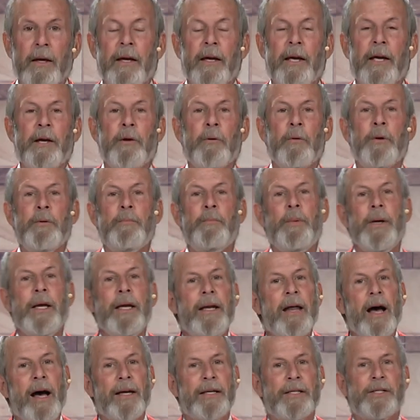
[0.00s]
It would be
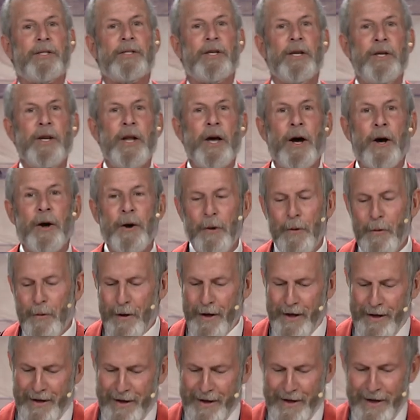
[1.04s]
nice to
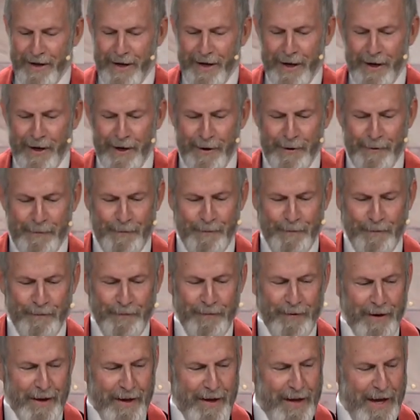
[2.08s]
know
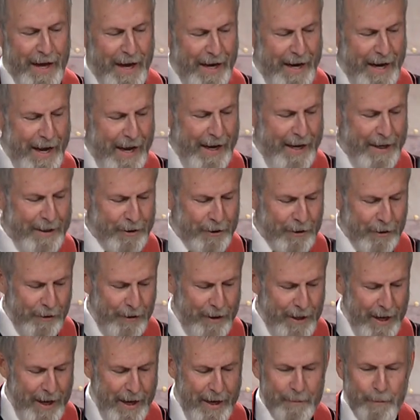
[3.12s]
and answer
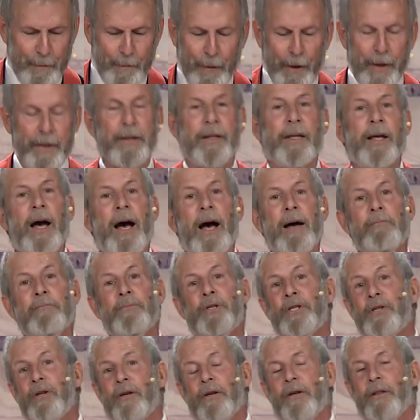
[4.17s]
that, but I'm
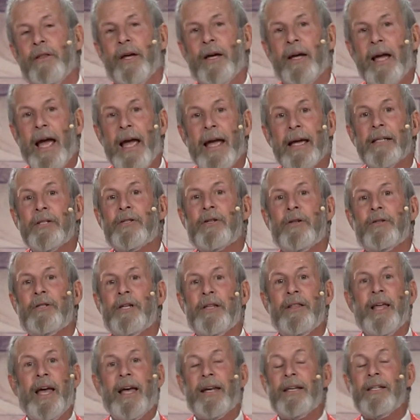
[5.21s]
sure the answer to
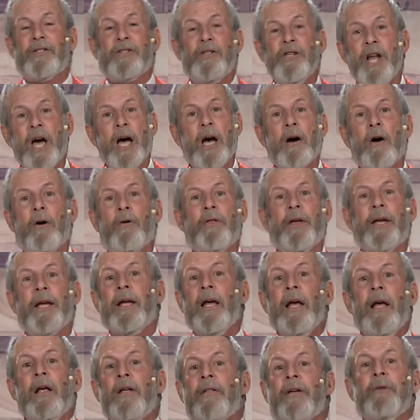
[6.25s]
that is no.
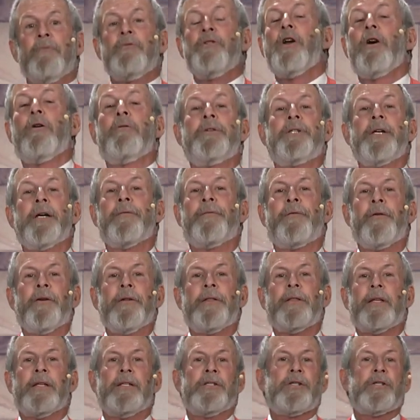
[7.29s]
They're no
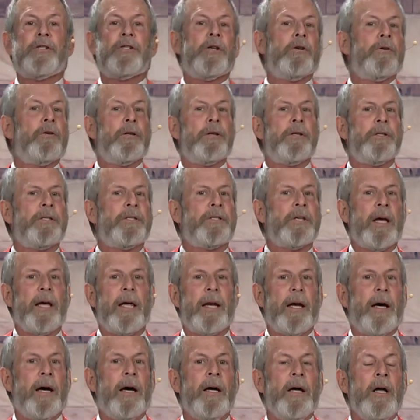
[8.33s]
different than students at
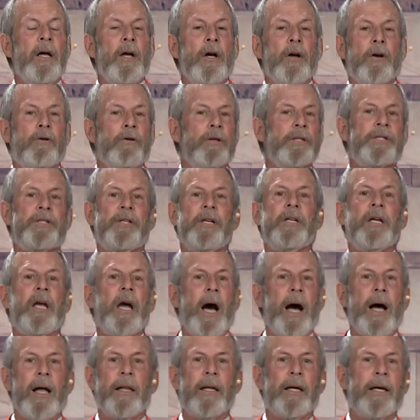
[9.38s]
a Christian
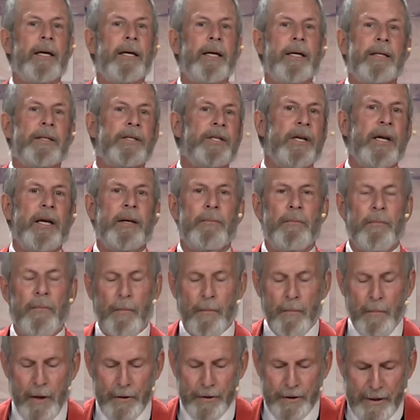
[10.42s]
college,
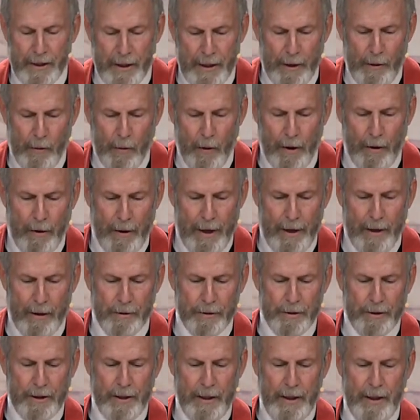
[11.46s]
most anywhere
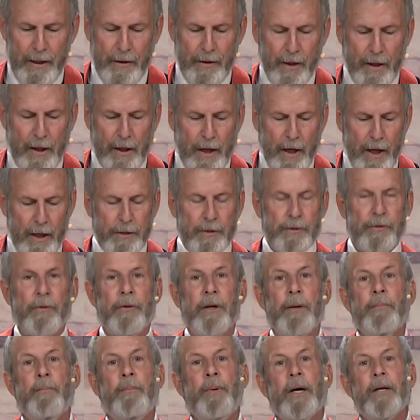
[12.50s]
else in the
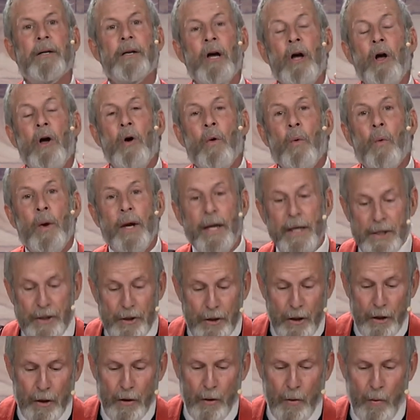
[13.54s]
country. But we
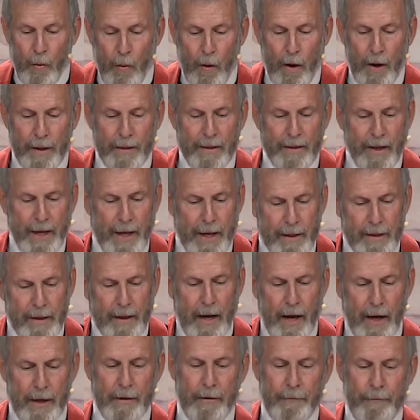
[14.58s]
do want that
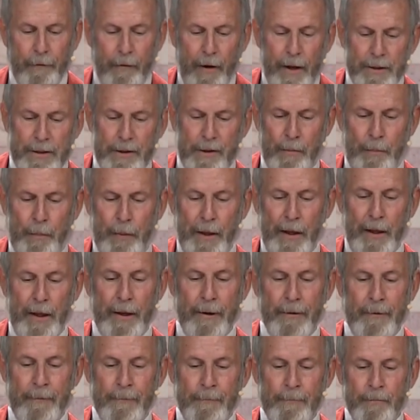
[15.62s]
kind of
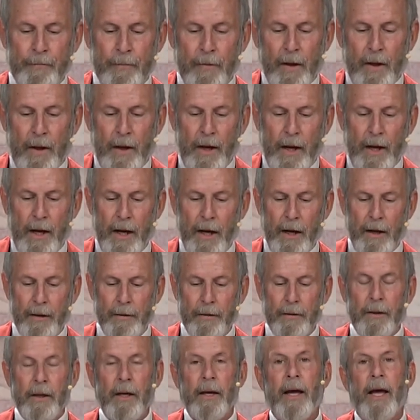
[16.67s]
recipe.
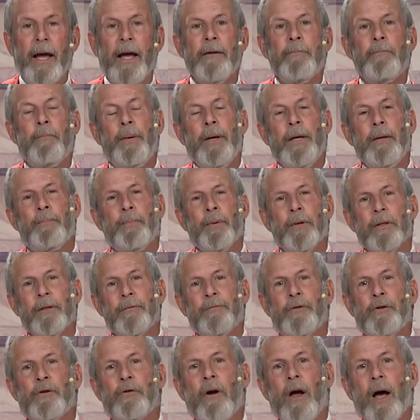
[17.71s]
And people
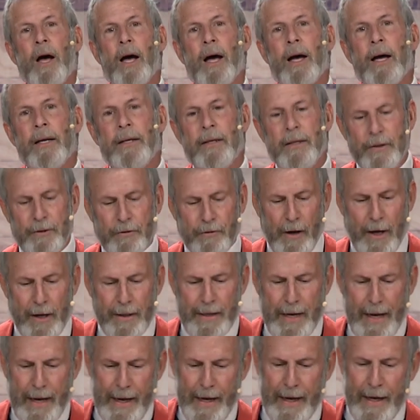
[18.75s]
have tried and
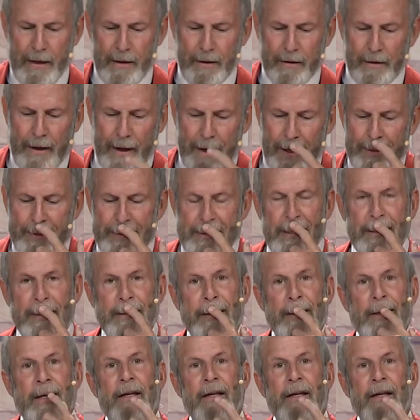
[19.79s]
tried to analyze it.